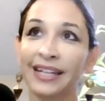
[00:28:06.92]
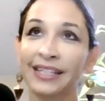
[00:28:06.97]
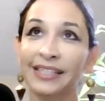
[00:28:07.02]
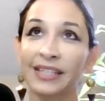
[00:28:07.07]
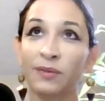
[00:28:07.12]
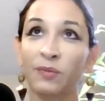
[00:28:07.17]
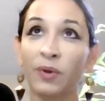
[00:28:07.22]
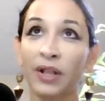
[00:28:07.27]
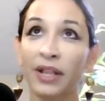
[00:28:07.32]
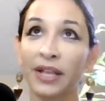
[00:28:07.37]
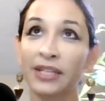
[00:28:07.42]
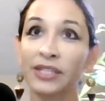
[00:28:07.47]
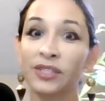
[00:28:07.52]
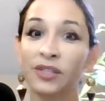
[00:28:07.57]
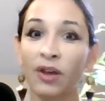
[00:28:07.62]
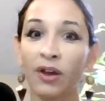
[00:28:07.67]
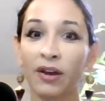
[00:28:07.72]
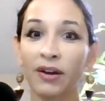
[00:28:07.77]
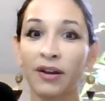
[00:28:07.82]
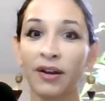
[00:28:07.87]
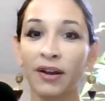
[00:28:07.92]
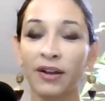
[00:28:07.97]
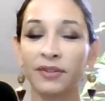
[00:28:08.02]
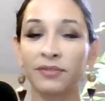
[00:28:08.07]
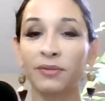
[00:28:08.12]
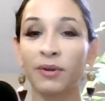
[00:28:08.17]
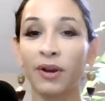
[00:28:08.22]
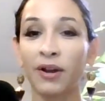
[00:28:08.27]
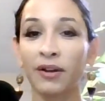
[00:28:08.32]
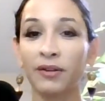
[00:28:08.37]
well, I saw God
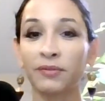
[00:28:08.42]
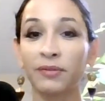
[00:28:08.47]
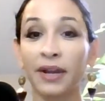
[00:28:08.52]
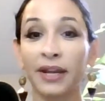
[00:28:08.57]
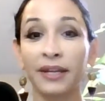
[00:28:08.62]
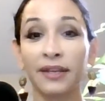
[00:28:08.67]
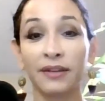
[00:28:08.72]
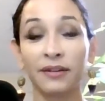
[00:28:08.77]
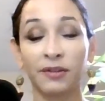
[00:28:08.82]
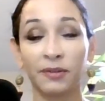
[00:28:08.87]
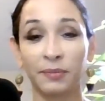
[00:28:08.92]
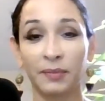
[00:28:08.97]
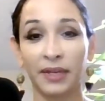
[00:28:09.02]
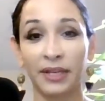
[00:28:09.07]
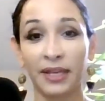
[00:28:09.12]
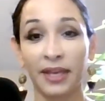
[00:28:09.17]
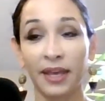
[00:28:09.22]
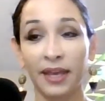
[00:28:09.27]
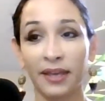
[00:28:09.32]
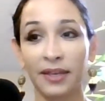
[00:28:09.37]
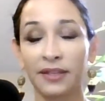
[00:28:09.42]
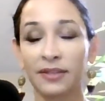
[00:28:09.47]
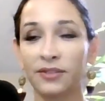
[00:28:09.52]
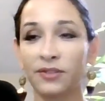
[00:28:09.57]
Ra writing on my hand